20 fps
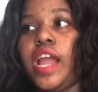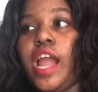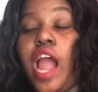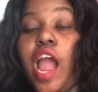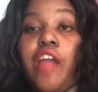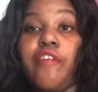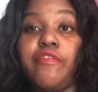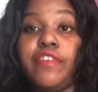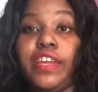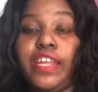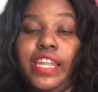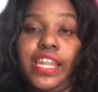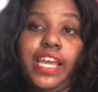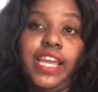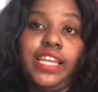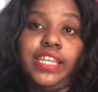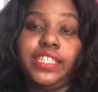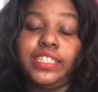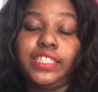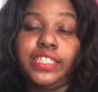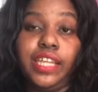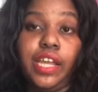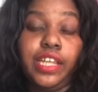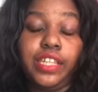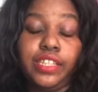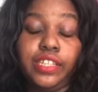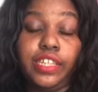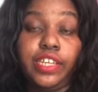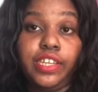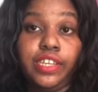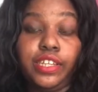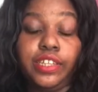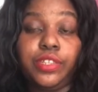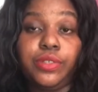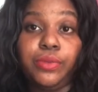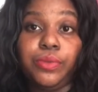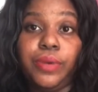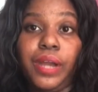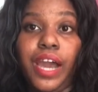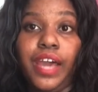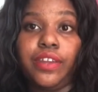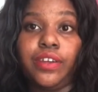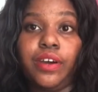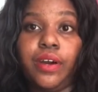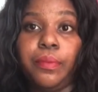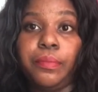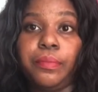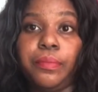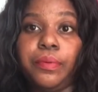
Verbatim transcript: I realized that they do add up.